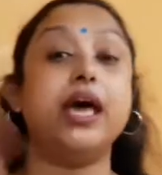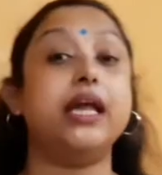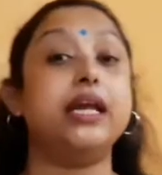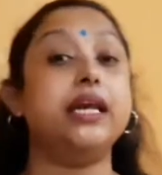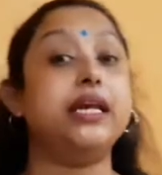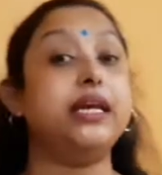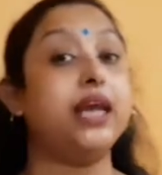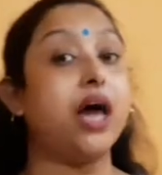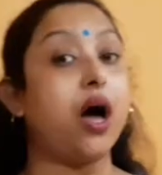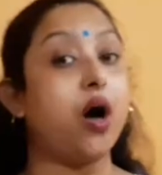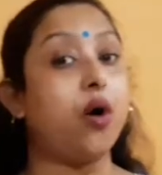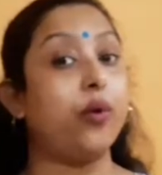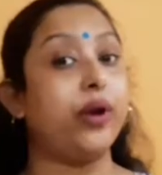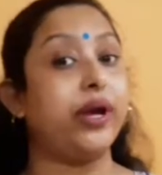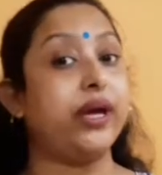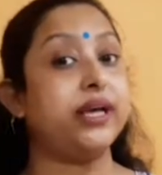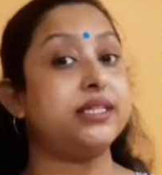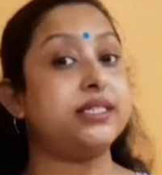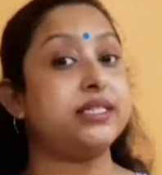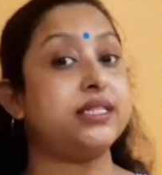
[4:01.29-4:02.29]
Now
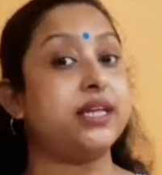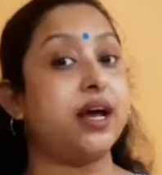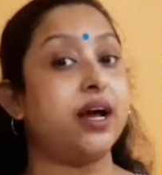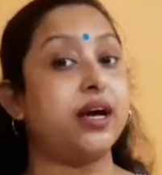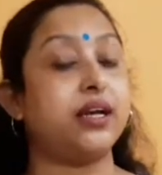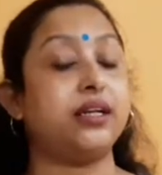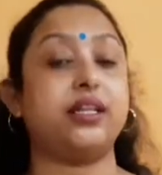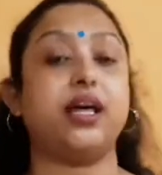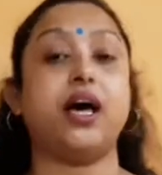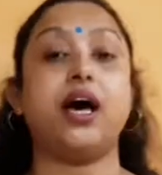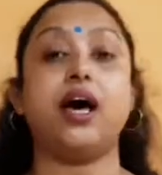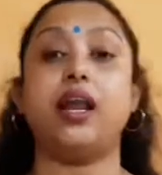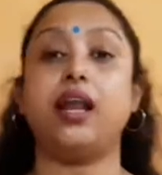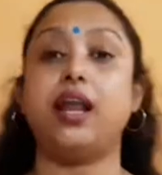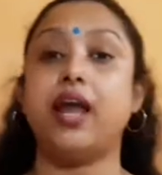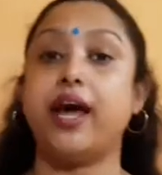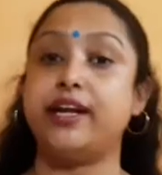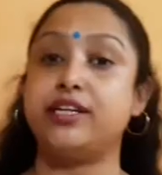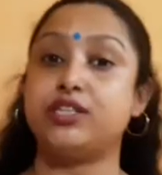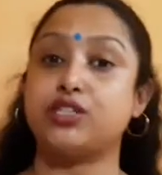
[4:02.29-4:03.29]
it's dark, the
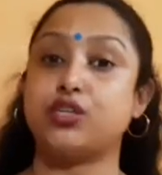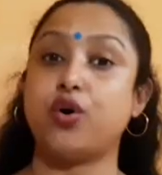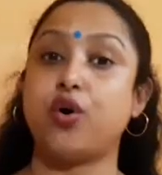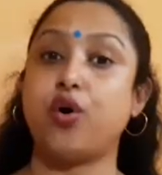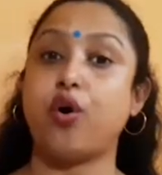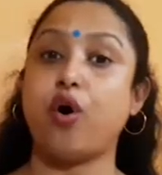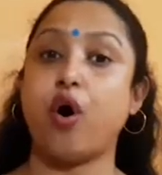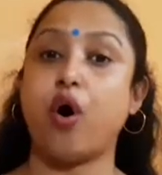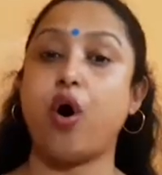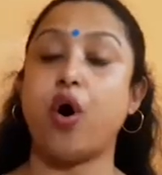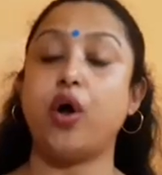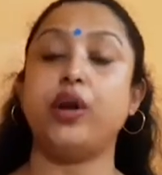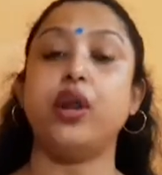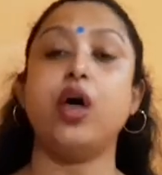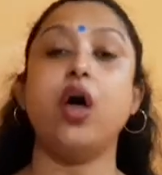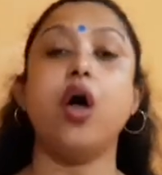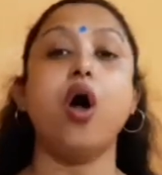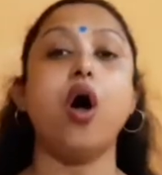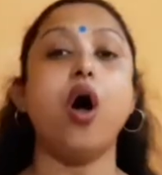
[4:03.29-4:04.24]
lights go on.